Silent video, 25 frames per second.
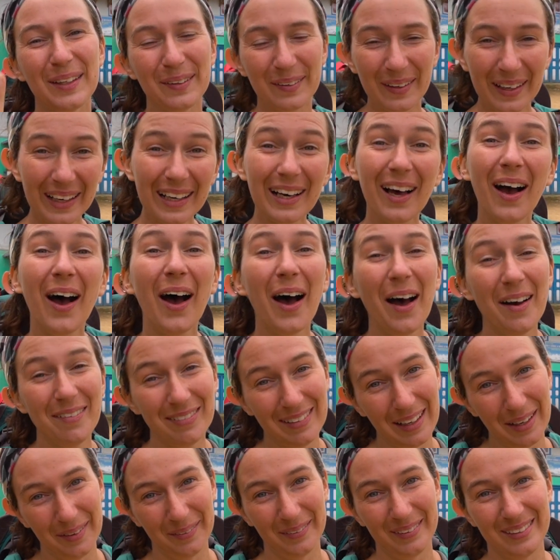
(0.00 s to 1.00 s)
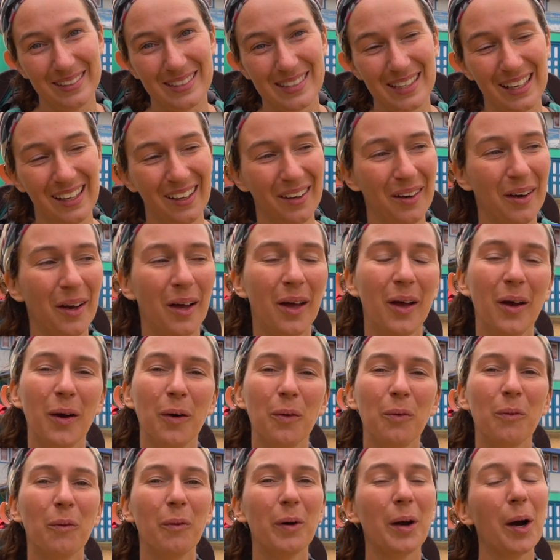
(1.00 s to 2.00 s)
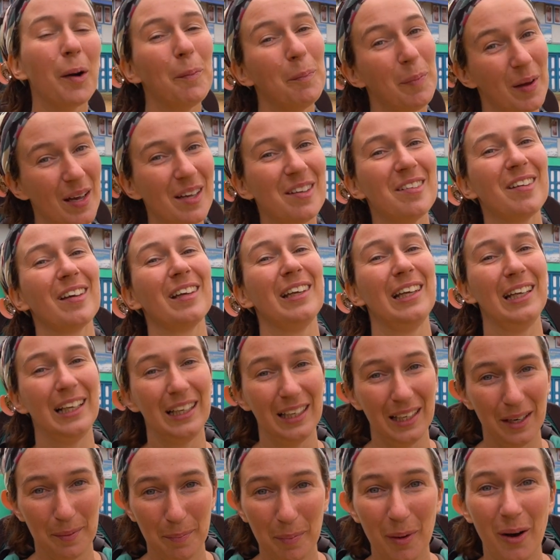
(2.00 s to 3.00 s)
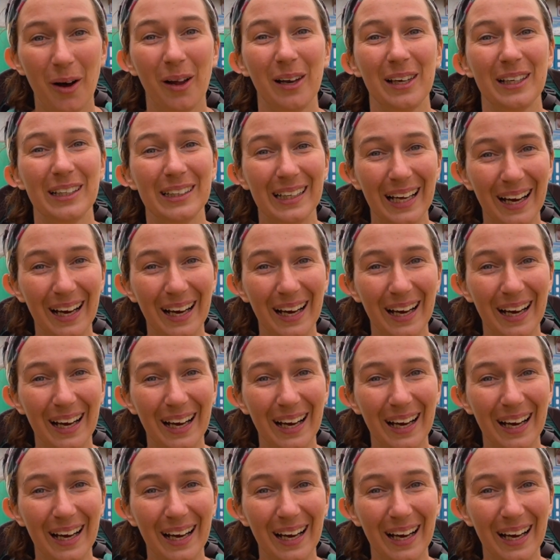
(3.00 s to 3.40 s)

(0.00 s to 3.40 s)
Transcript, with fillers: Three and a half hours. We are basically in Nepali